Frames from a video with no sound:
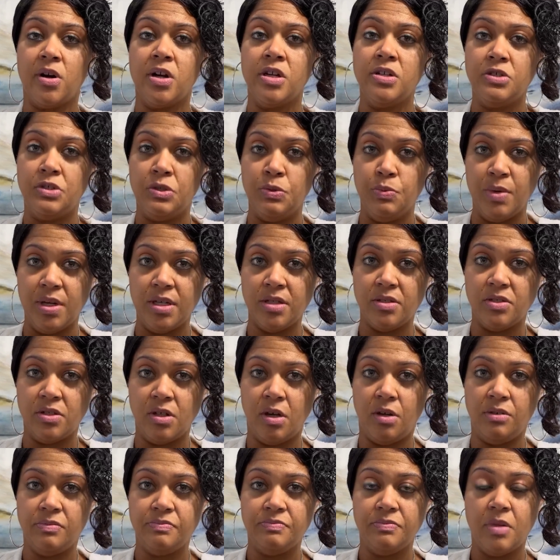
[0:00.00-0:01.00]
in doing
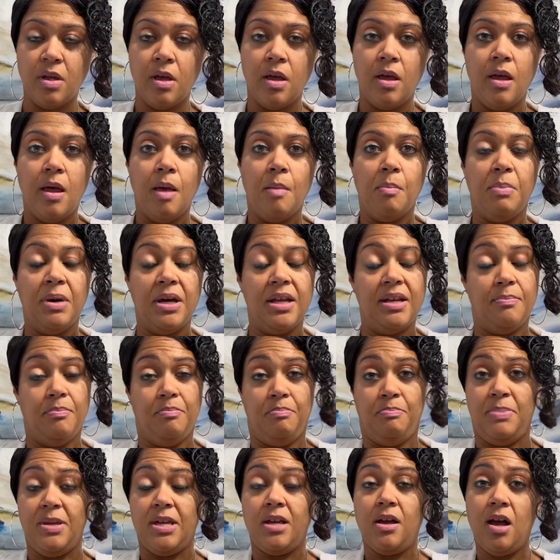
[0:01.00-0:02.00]
so.
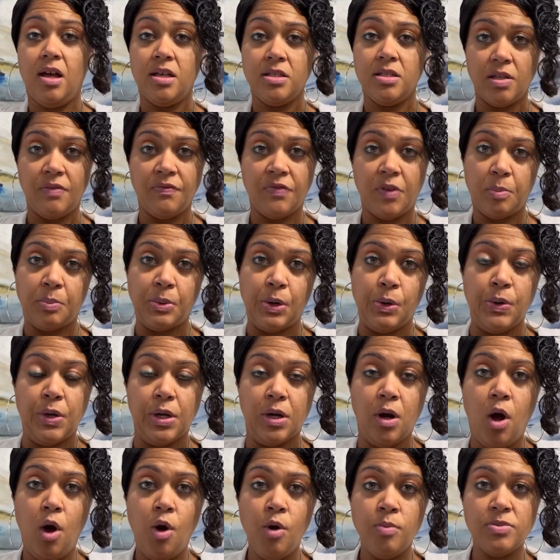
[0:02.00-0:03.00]
But because of the
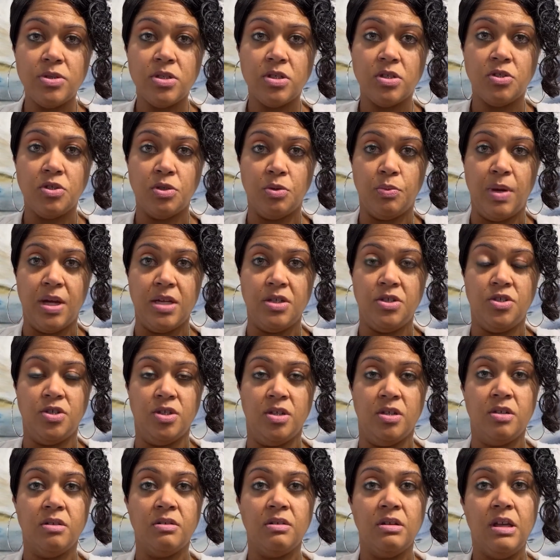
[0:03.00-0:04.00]
broken home
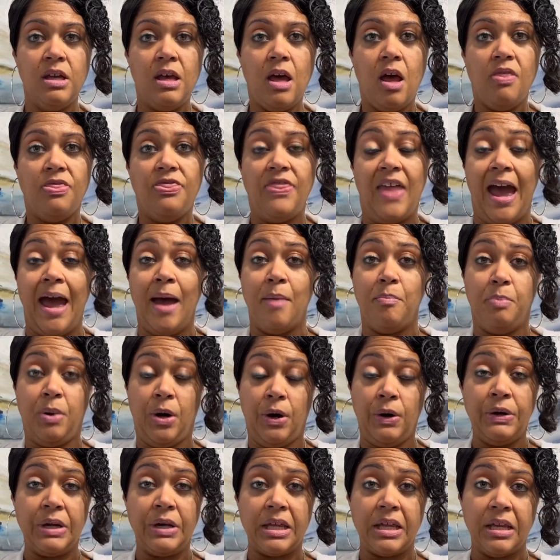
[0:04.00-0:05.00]
situation, that
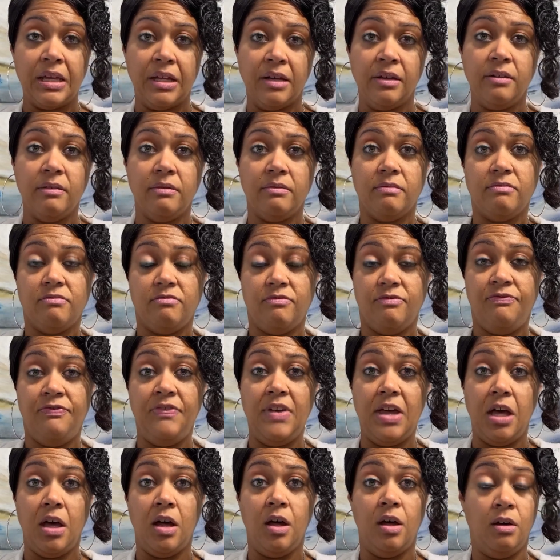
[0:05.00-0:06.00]
burden
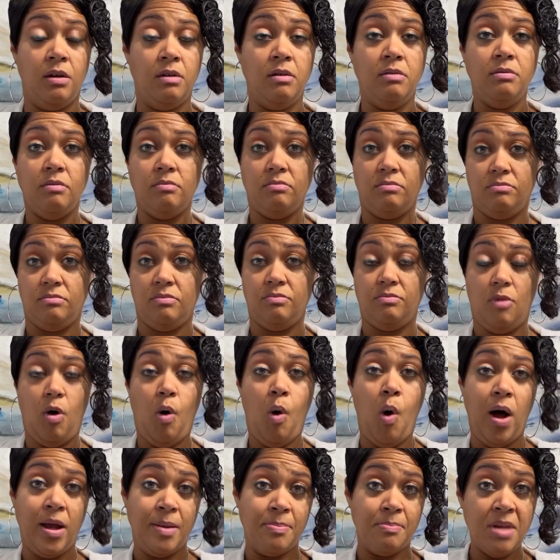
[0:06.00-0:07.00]
fell
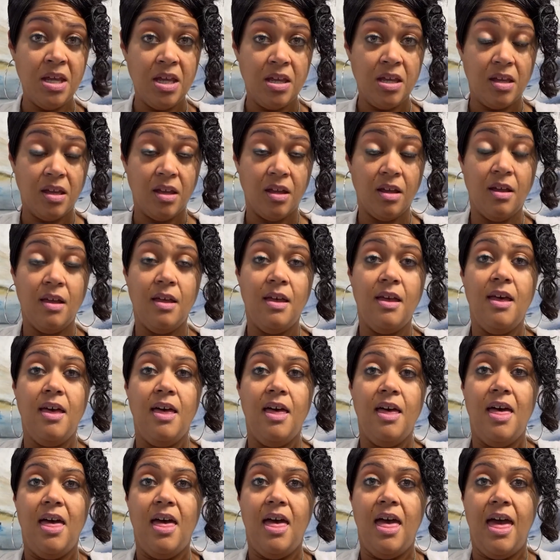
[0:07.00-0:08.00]
on me.
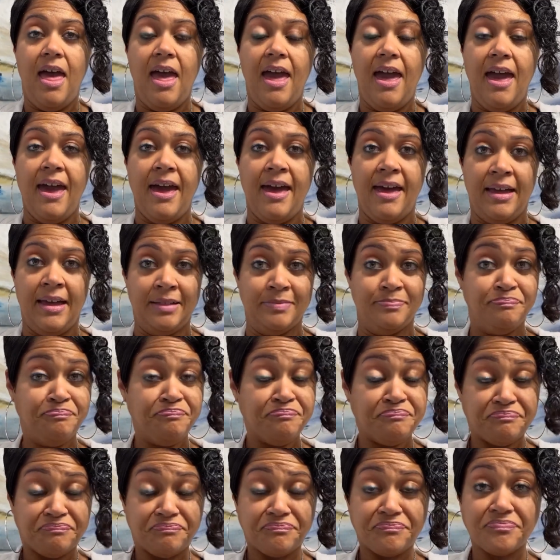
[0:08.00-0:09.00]

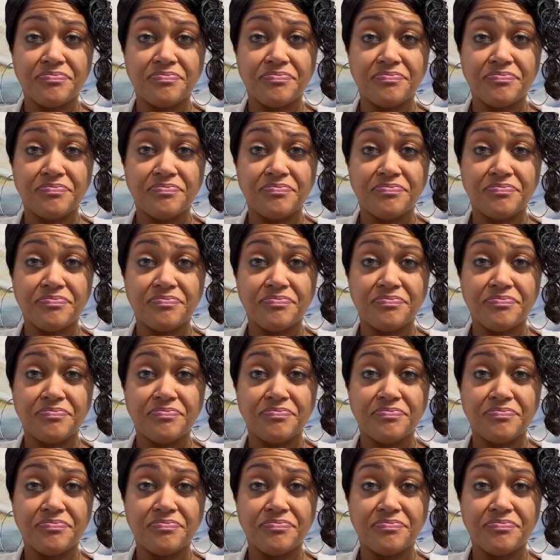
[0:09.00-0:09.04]
And